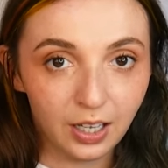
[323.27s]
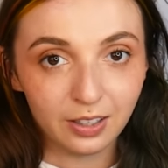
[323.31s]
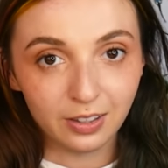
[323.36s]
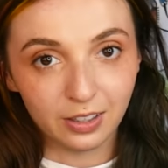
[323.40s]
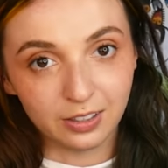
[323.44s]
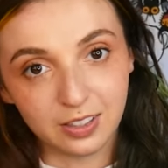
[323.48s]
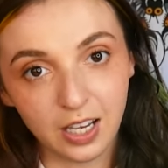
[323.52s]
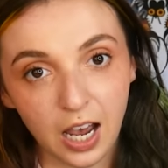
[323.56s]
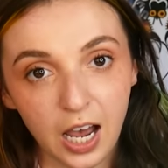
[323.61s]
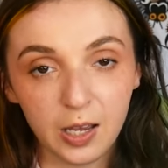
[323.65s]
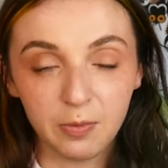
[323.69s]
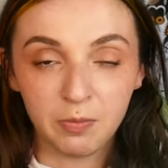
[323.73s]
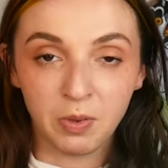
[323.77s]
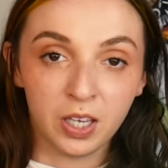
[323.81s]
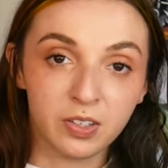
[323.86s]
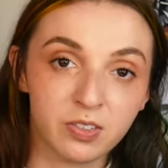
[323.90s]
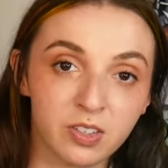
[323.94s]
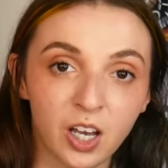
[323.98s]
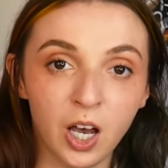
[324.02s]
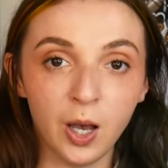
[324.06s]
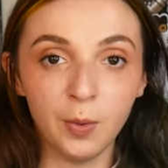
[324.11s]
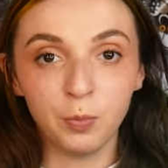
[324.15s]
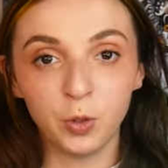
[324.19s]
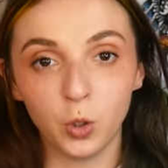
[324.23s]
"The time has
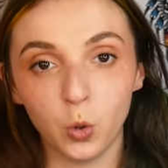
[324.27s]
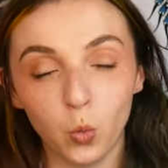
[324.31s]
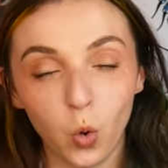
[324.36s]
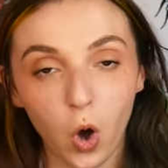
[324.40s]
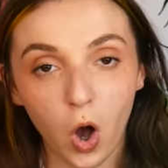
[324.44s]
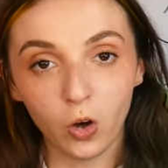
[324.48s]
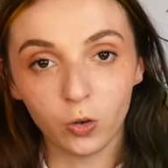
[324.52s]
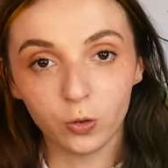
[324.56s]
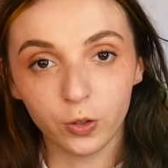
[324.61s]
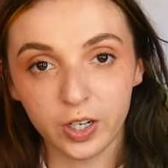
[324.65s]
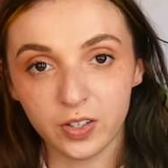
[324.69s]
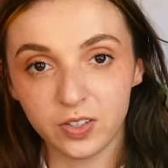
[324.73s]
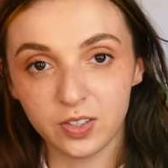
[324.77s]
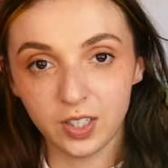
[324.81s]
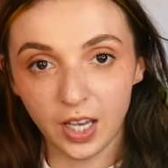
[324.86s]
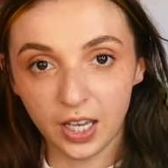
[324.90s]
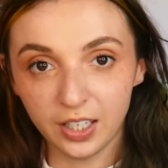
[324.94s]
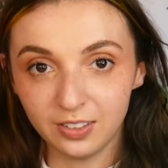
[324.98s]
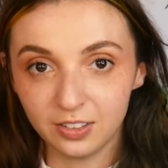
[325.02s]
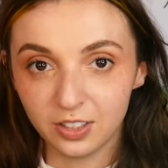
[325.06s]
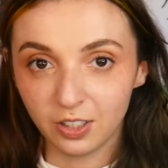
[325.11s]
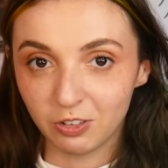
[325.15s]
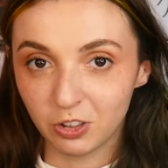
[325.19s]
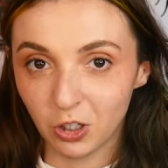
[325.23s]
come," the walrus
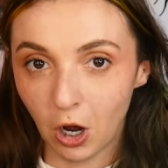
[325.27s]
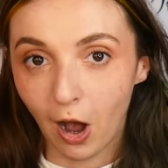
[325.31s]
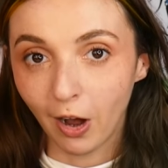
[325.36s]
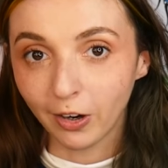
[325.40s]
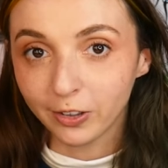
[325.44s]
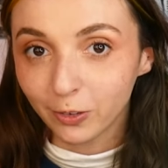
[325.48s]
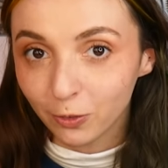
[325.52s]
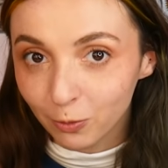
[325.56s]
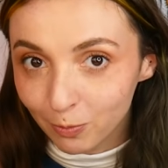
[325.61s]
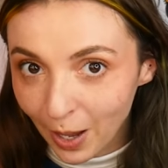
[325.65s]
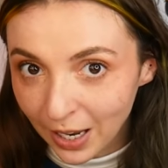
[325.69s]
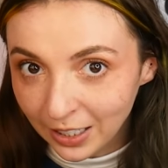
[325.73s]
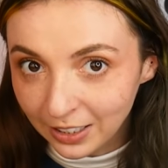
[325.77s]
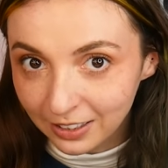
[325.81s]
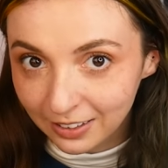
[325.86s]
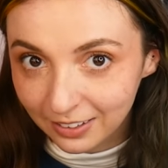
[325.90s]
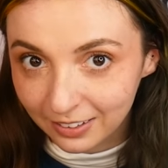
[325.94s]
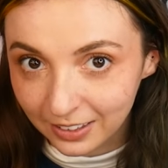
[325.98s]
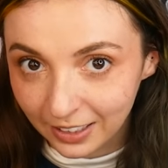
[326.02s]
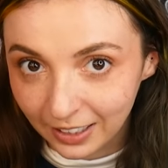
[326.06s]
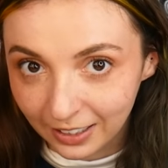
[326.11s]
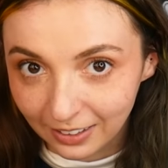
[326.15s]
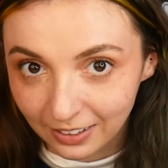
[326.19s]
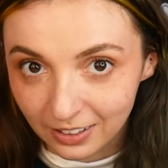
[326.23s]
said, "to talk of many
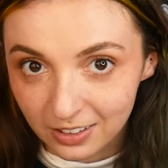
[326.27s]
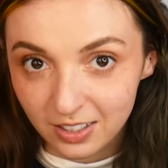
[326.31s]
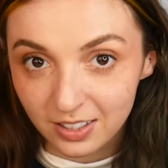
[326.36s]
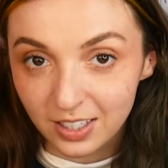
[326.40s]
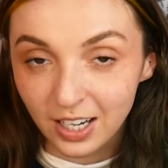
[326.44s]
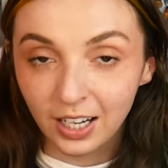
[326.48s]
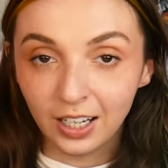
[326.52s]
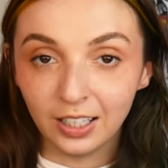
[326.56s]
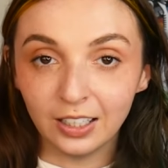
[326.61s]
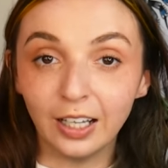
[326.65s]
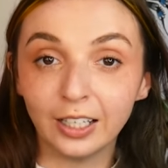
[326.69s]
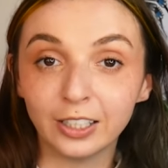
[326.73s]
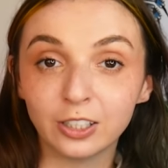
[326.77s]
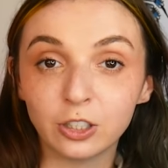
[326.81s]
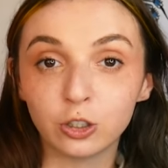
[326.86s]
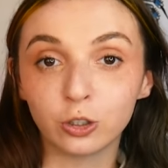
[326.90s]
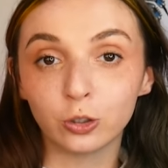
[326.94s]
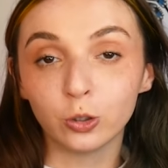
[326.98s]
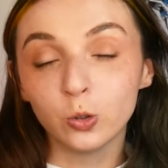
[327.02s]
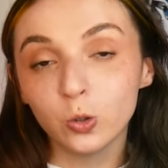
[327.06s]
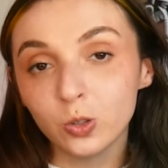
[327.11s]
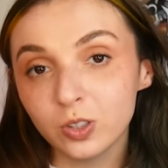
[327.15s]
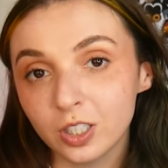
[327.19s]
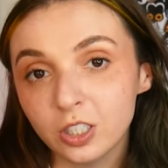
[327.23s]
things, like
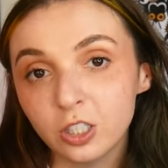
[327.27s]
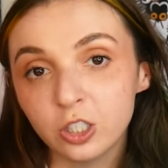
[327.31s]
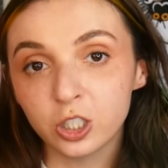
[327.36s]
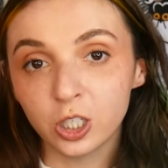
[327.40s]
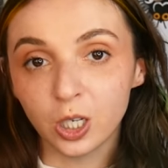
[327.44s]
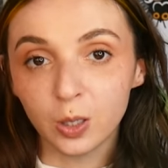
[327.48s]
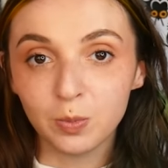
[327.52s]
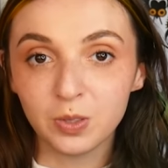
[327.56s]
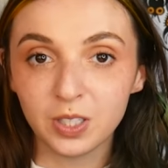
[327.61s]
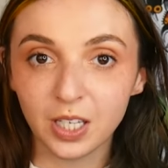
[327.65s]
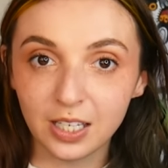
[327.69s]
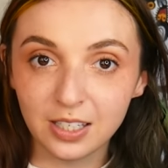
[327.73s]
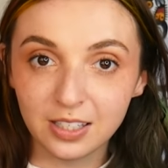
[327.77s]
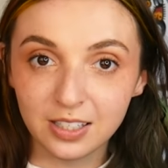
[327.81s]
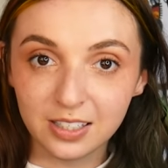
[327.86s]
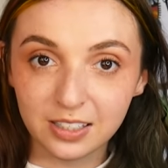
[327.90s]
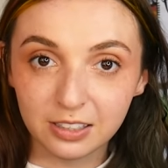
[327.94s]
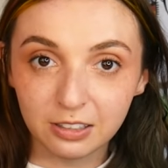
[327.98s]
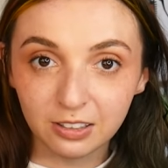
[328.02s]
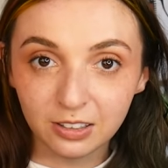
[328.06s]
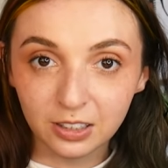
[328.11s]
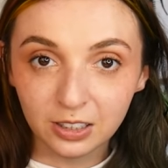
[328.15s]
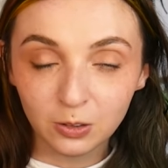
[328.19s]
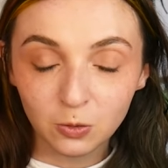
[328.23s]
shoes and ships and
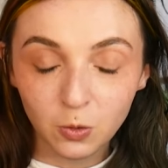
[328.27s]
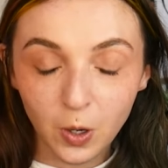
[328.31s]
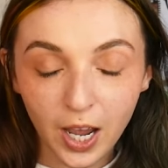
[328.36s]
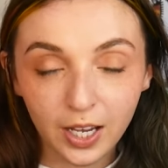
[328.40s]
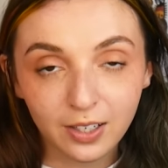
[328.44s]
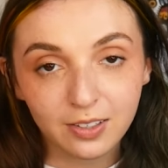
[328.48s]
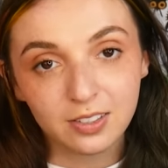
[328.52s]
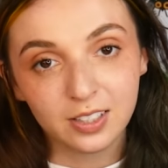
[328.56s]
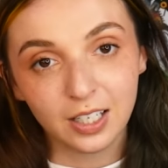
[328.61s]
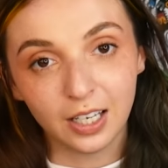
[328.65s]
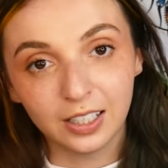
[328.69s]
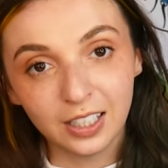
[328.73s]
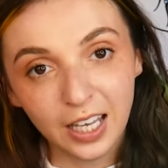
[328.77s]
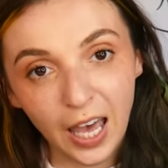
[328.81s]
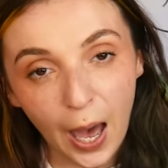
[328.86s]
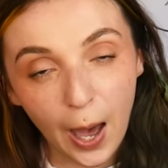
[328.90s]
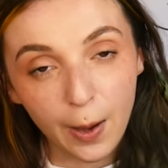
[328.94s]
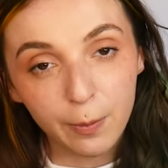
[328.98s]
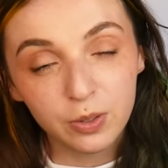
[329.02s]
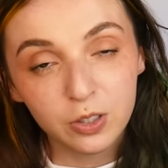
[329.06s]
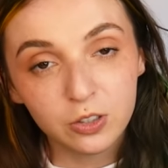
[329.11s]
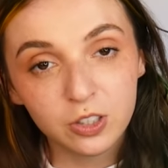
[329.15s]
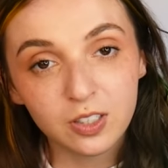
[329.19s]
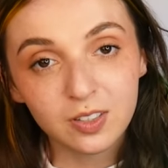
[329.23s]
sealing wax and
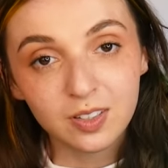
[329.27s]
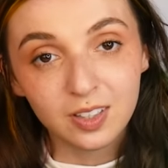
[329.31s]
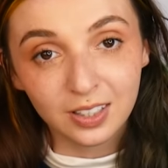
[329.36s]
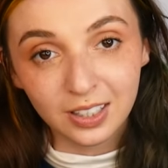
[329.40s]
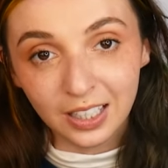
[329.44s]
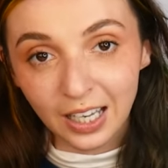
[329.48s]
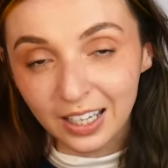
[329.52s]
cabbages and